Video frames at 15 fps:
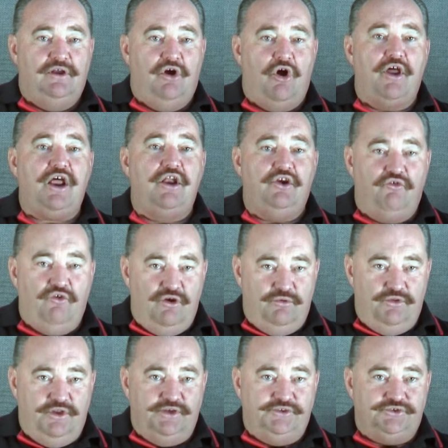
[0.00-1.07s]
I don't agree
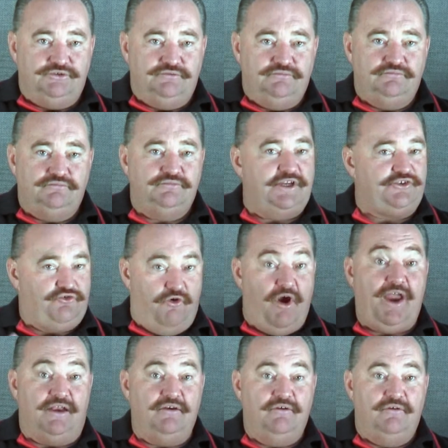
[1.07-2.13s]
with this, that's
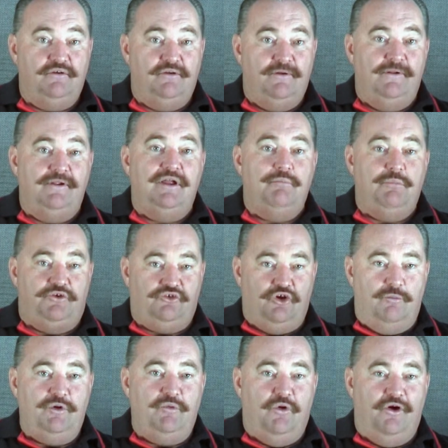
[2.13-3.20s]
great, but
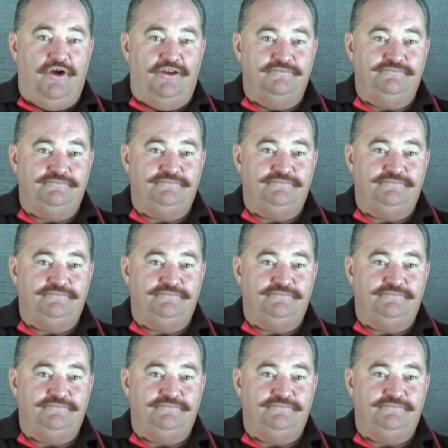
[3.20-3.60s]
tell me why.